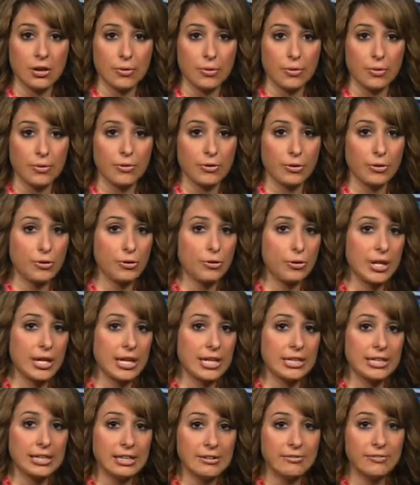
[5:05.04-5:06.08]

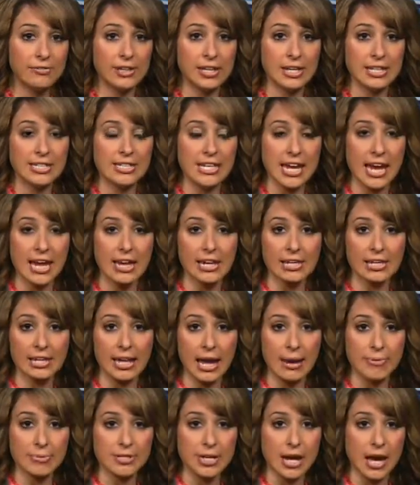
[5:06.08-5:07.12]
including leaflets and a
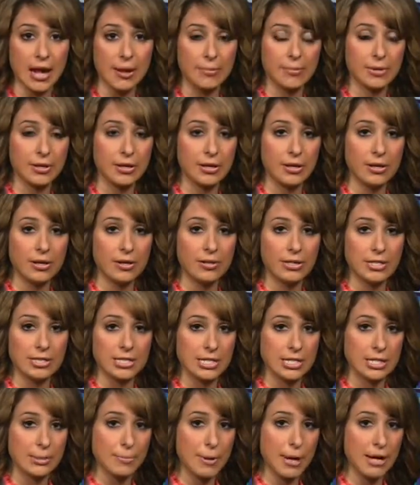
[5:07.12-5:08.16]
laptop. The
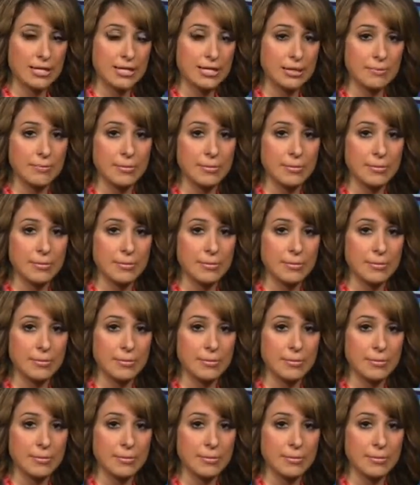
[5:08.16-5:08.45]
suspected